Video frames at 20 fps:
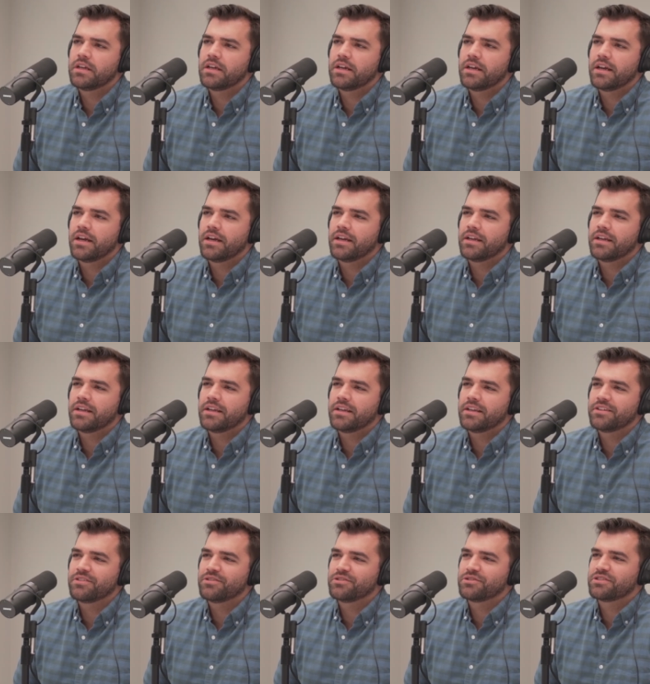want you to keep.
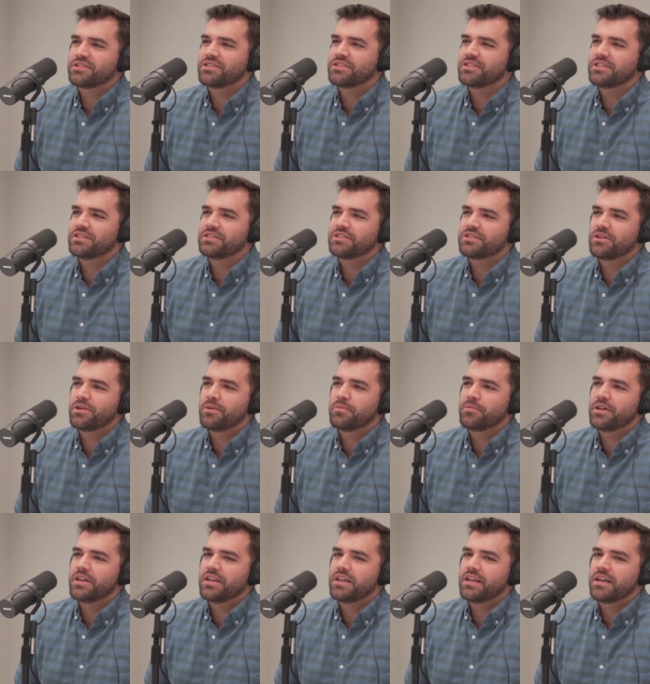So
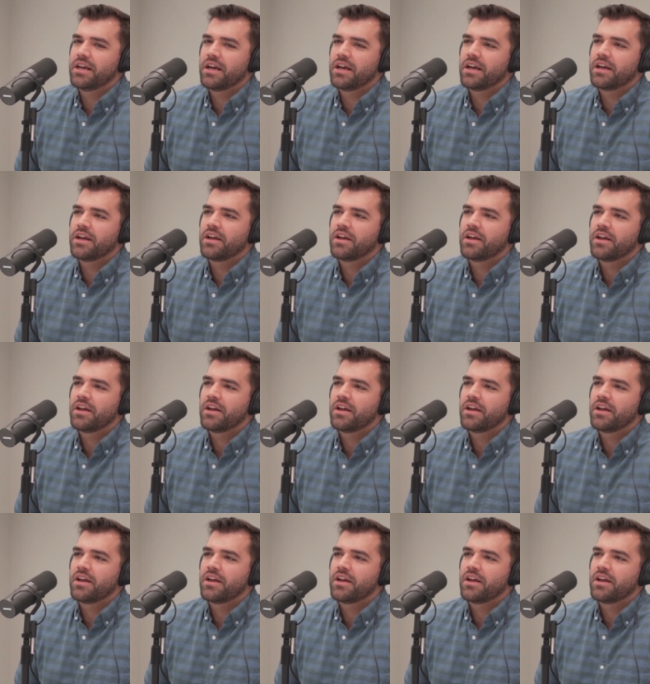many. Well, give me one